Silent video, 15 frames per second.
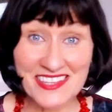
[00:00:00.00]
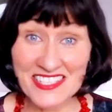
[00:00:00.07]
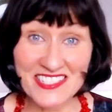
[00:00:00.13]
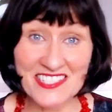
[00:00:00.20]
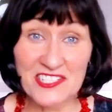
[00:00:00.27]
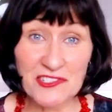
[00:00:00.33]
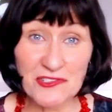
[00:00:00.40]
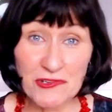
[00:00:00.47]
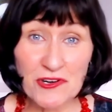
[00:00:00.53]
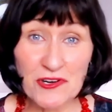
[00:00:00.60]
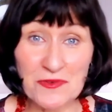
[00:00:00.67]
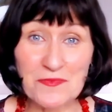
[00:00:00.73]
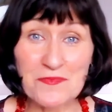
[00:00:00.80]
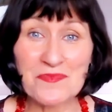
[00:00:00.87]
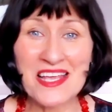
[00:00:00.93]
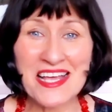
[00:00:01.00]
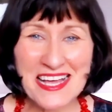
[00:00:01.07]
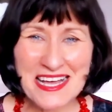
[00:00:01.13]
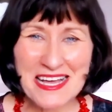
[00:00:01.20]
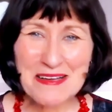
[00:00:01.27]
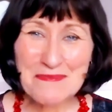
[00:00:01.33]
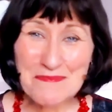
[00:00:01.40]
This is true.
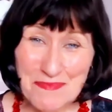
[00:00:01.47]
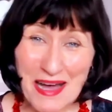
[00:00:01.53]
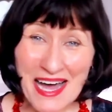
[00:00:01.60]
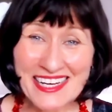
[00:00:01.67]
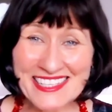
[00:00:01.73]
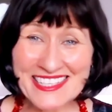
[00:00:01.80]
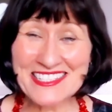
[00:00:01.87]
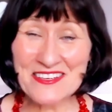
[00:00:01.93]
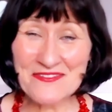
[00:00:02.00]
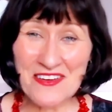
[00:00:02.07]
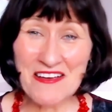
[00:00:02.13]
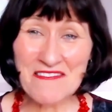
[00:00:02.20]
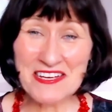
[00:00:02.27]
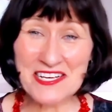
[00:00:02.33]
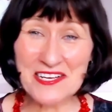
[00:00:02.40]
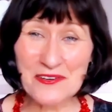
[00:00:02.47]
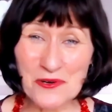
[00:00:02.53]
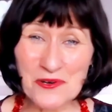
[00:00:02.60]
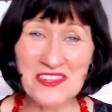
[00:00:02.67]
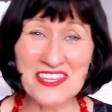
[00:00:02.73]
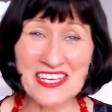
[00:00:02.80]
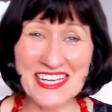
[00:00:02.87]
But it's a very
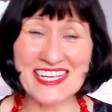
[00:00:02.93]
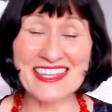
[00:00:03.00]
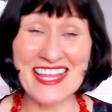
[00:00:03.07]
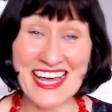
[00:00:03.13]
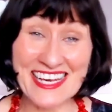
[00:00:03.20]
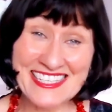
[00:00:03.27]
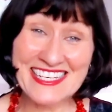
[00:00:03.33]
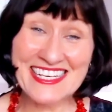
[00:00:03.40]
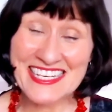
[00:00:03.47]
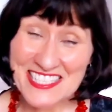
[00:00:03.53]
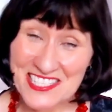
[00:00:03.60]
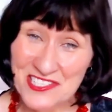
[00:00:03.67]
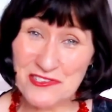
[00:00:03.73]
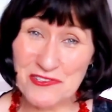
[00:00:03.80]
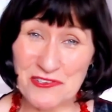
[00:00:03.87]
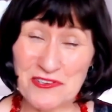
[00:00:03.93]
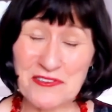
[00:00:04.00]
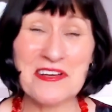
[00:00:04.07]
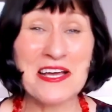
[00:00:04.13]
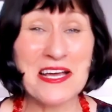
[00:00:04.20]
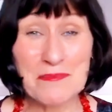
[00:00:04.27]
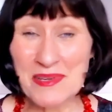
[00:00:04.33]
good thing that it is
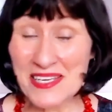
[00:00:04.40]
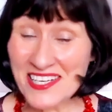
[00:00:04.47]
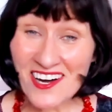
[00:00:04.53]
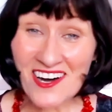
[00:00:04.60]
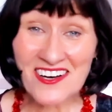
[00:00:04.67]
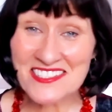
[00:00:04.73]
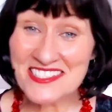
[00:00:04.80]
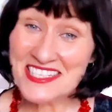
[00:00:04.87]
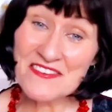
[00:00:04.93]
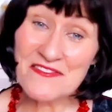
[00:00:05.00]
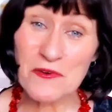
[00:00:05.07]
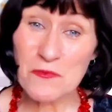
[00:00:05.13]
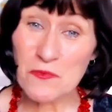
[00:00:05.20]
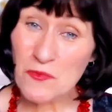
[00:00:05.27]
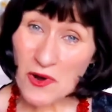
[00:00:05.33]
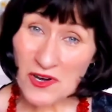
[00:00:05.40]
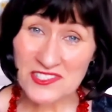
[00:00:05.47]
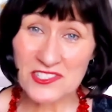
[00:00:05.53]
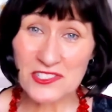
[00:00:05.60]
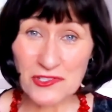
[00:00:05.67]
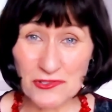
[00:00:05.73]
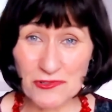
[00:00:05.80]
true, because if it
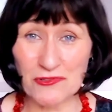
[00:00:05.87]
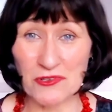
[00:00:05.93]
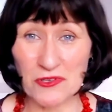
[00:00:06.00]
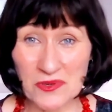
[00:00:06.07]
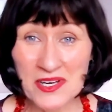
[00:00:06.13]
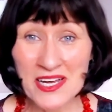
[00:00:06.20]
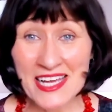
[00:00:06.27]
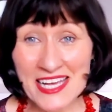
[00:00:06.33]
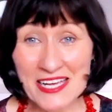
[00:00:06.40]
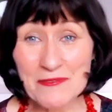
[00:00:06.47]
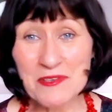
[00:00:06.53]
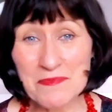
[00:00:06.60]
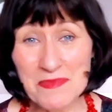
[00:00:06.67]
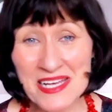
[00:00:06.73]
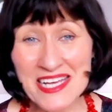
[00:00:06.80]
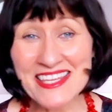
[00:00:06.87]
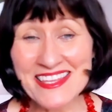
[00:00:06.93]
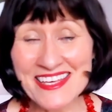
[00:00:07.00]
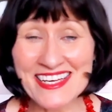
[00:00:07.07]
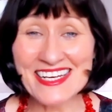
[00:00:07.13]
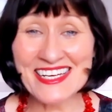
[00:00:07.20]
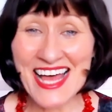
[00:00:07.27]
wasn't true, it would mean
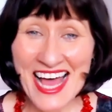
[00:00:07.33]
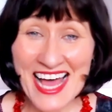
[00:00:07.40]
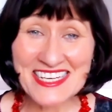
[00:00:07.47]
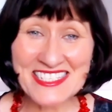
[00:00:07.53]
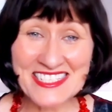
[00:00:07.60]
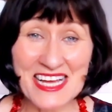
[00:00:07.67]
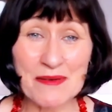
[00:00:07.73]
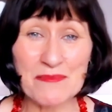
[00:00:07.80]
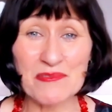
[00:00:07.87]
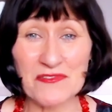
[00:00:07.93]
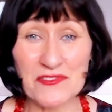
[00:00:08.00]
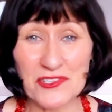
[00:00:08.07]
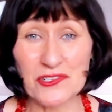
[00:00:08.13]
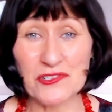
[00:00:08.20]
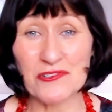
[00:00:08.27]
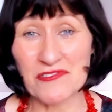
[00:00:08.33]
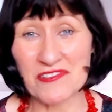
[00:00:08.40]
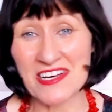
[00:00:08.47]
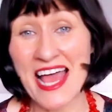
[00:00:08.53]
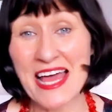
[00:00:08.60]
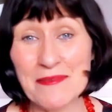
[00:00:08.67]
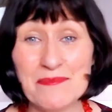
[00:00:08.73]
that a large number of
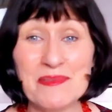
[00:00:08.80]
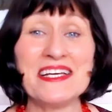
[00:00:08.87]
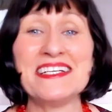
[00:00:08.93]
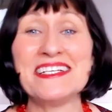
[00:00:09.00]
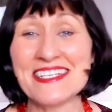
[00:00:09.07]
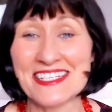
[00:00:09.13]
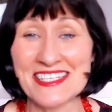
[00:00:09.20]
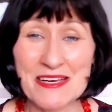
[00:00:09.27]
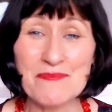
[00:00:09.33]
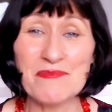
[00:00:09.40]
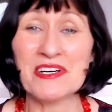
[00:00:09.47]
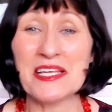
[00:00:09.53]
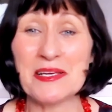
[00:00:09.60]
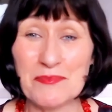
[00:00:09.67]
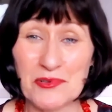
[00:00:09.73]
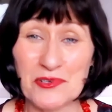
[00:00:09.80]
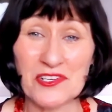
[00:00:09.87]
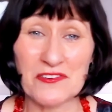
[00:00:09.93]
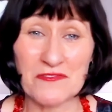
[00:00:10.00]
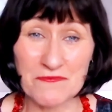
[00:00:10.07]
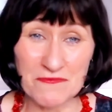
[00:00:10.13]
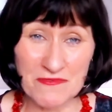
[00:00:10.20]
children had been deliberately put
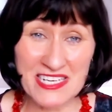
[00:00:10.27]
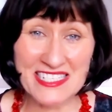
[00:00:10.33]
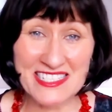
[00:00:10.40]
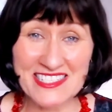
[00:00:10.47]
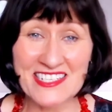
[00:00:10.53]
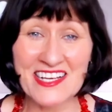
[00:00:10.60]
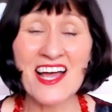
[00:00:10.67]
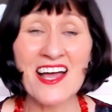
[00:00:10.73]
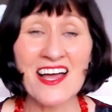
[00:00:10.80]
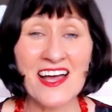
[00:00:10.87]
at risk